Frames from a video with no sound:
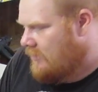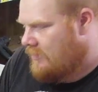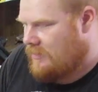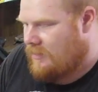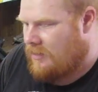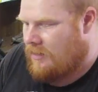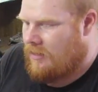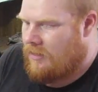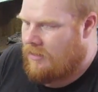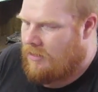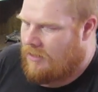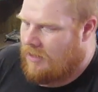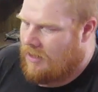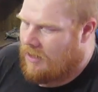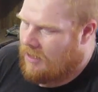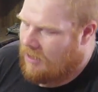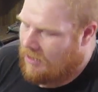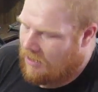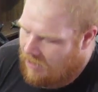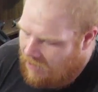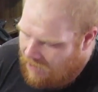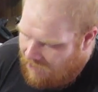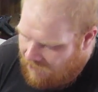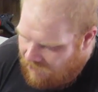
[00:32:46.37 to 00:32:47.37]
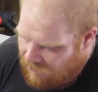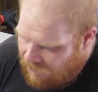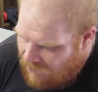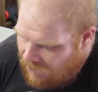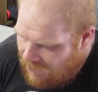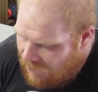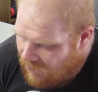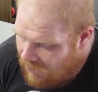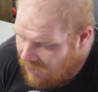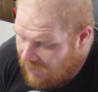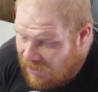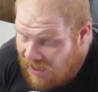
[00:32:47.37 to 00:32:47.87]
oh
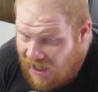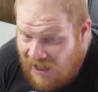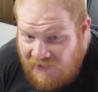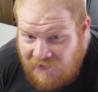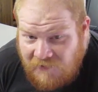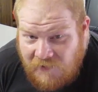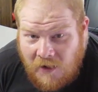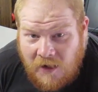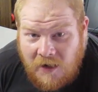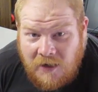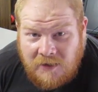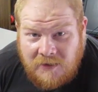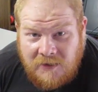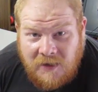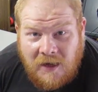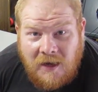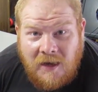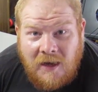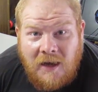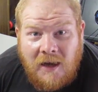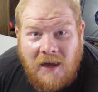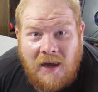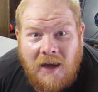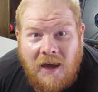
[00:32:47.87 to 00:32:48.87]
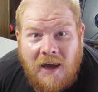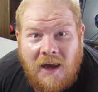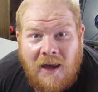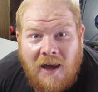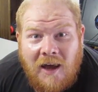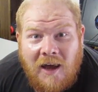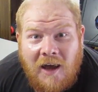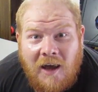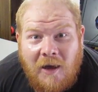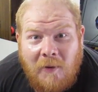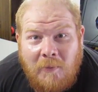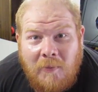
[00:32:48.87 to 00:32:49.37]
fuck, I fucked
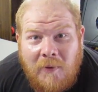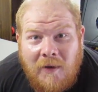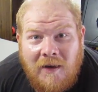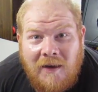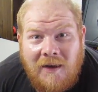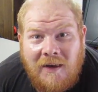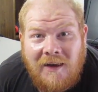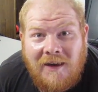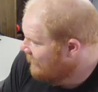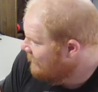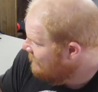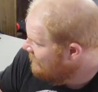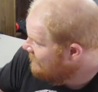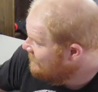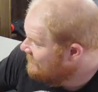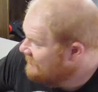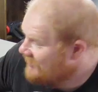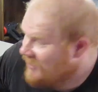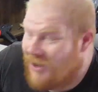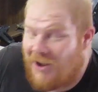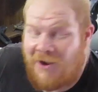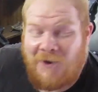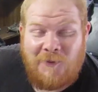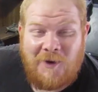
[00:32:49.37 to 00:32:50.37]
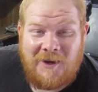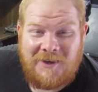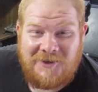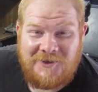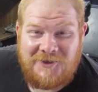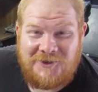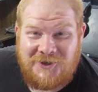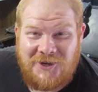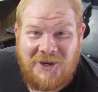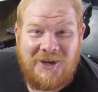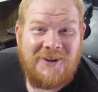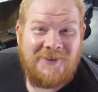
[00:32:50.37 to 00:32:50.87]
up. So what you
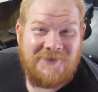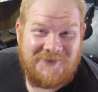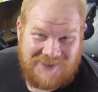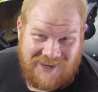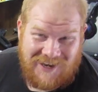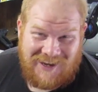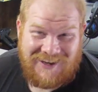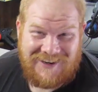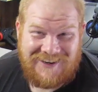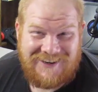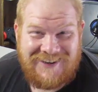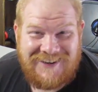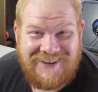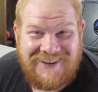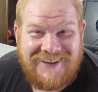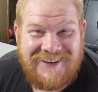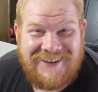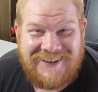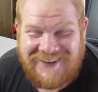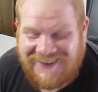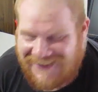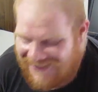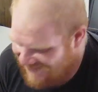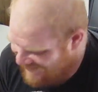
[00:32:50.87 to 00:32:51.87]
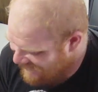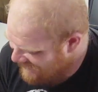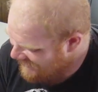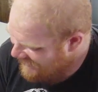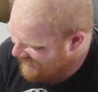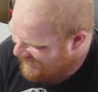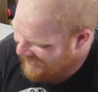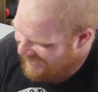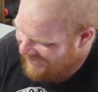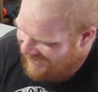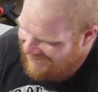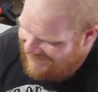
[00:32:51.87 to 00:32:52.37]
should have done
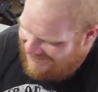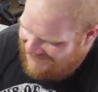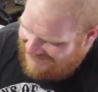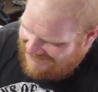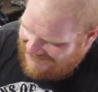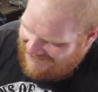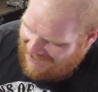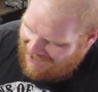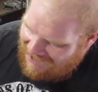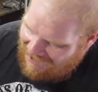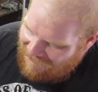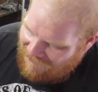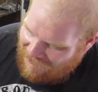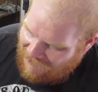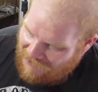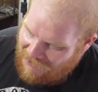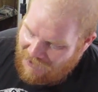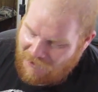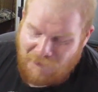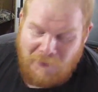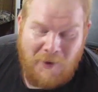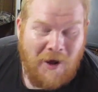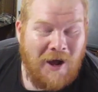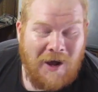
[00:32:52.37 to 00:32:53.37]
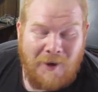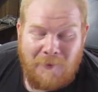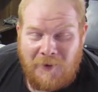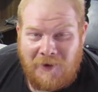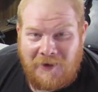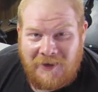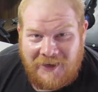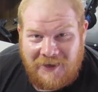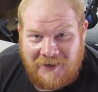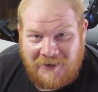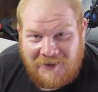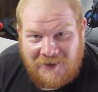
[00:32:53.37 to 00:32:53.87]
is cover your
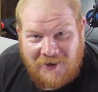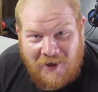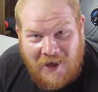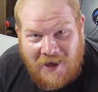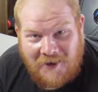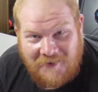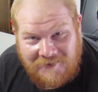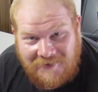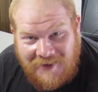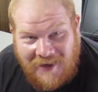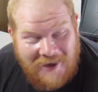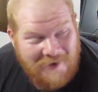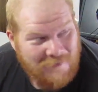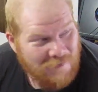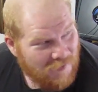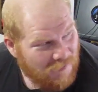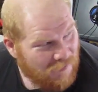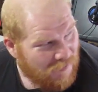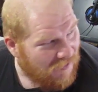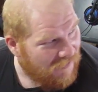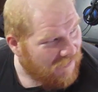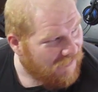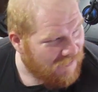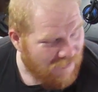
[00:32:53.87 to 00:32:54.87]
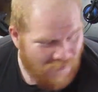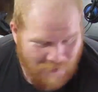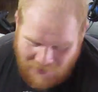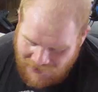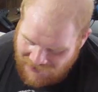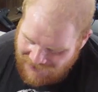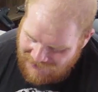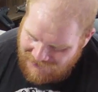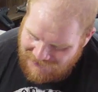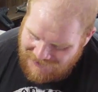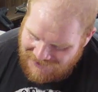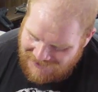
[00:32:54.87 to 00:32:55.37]
pommel in cloth tape before
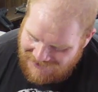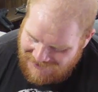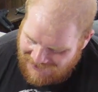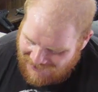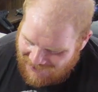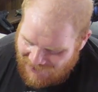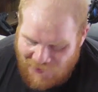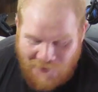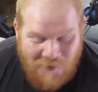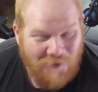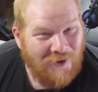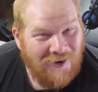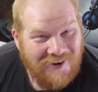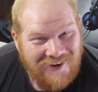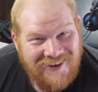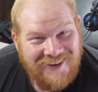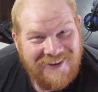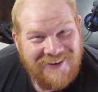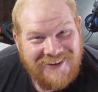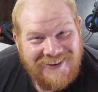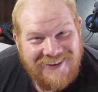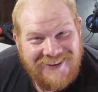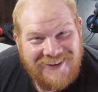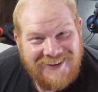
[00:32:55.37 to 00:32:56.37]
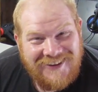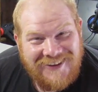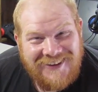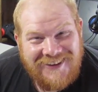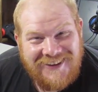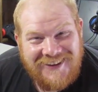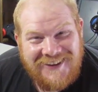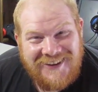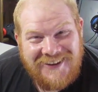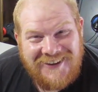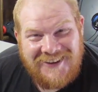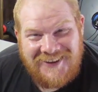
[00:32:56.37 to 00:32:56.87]
you did the cord.
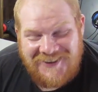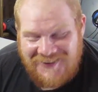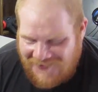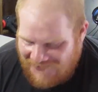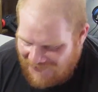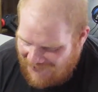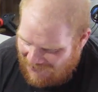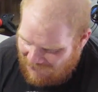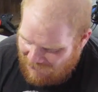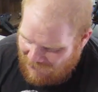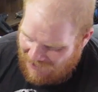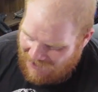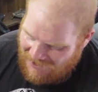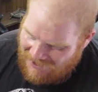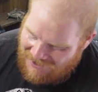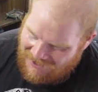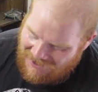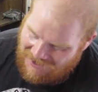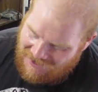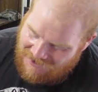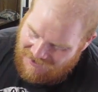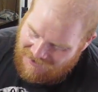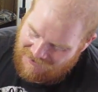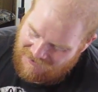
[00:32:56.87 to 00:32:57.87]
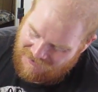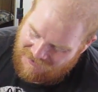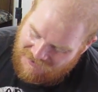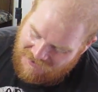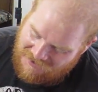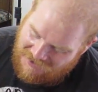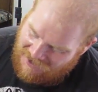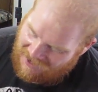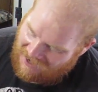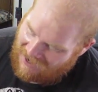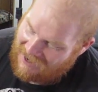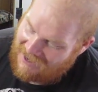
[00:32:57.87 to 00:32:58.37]
That way
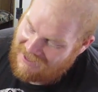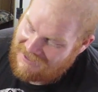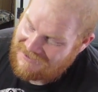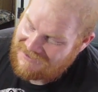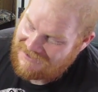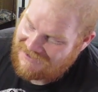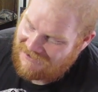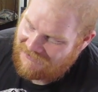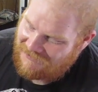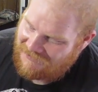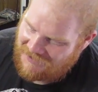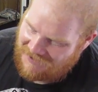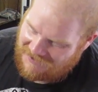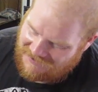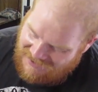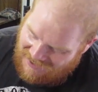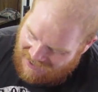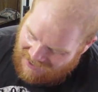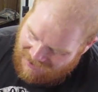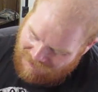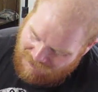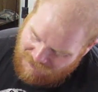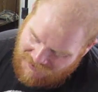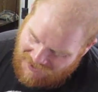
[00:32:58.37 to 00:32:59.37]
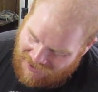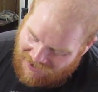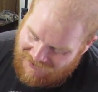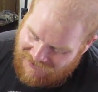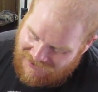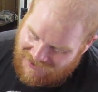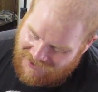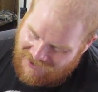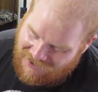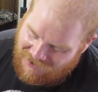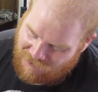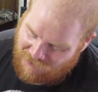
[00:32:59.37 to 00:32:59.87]
the ends of the tape down
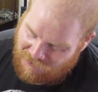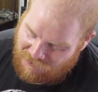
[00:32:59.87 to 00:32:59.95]
here